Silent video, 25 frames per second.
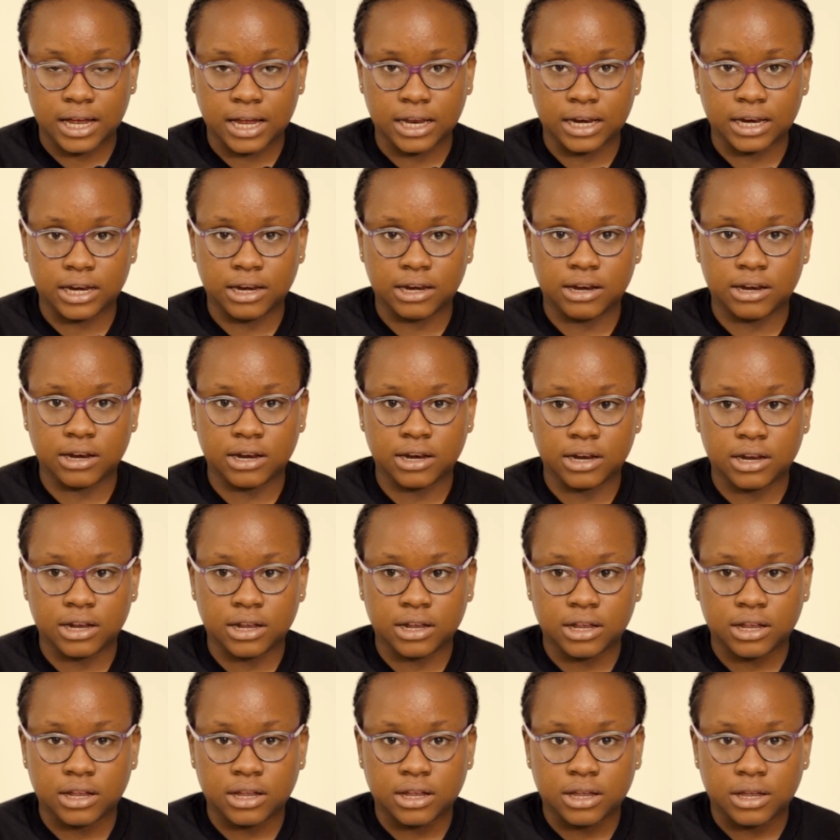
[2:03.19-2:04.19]
and
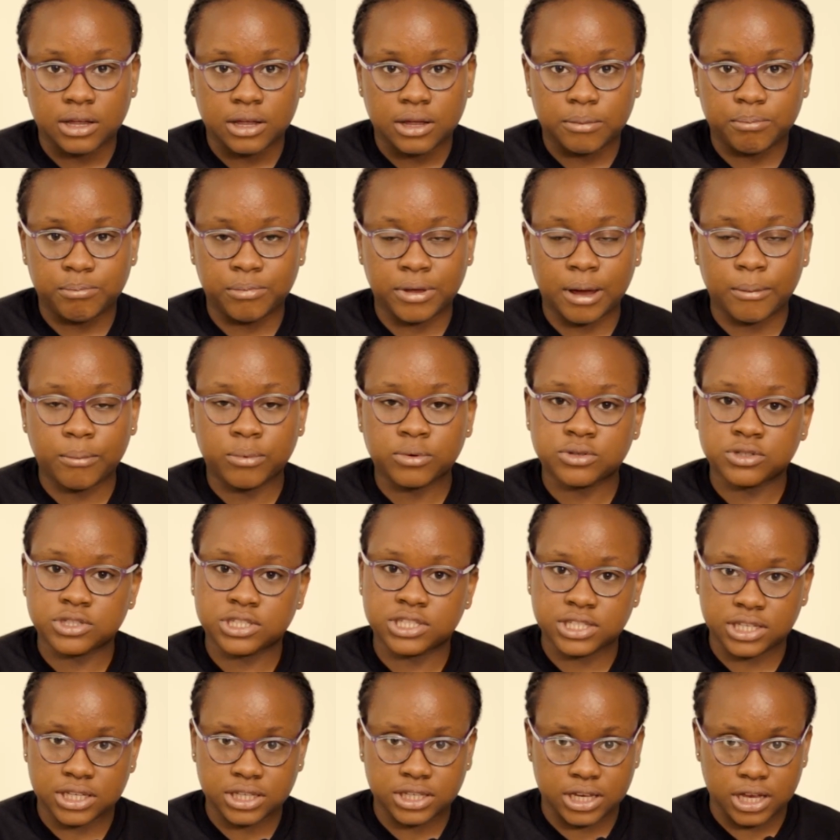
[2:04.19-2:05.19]
be able
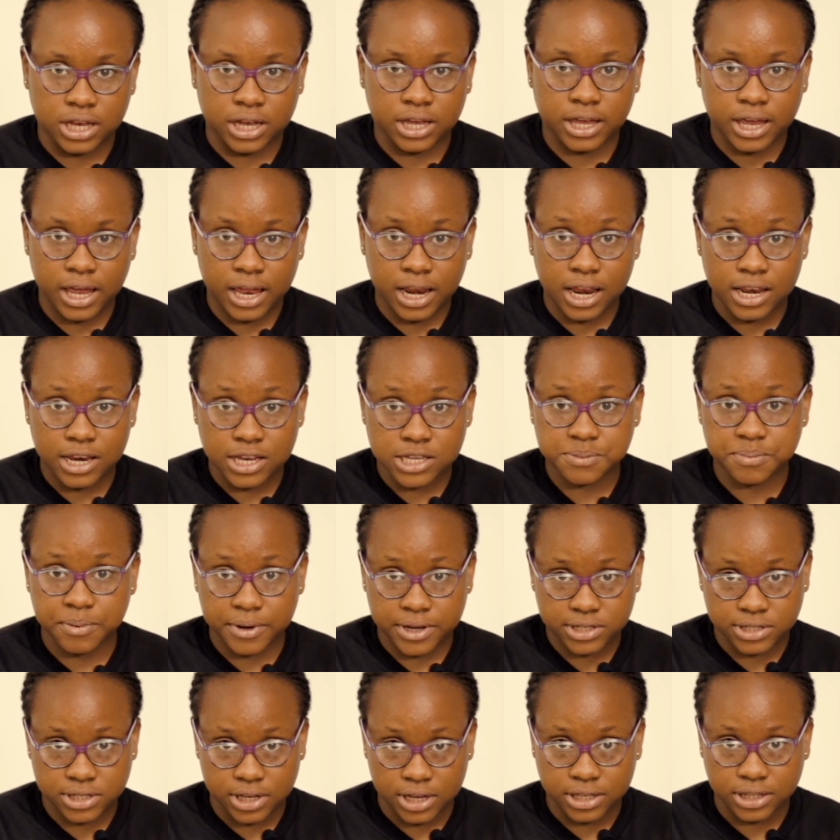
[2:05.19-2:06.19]
to see the Kennedy
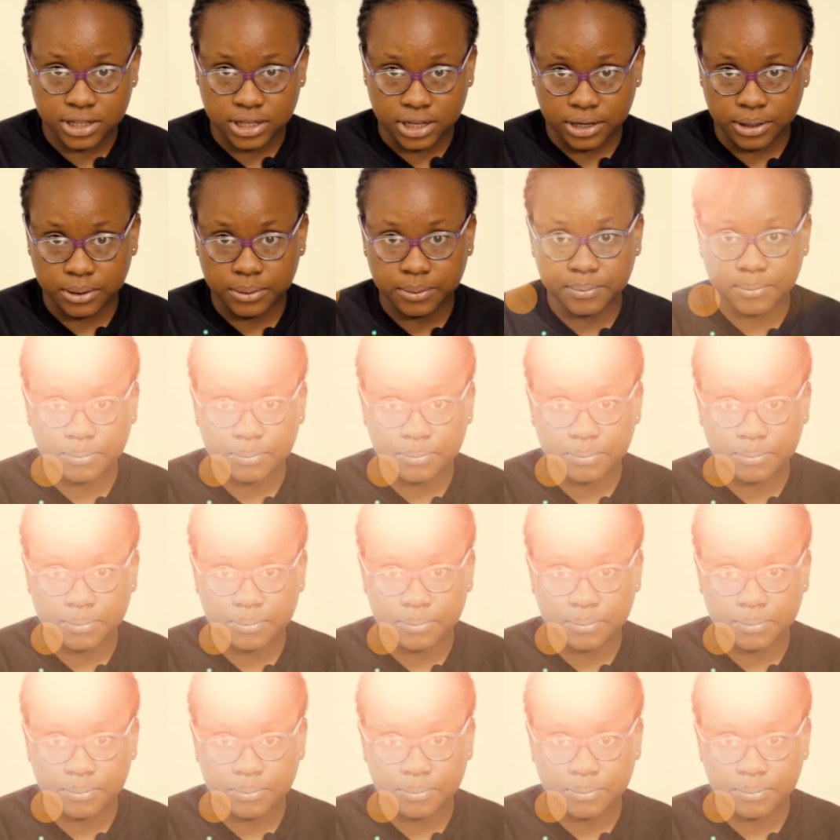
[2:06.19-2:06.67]
Space Center.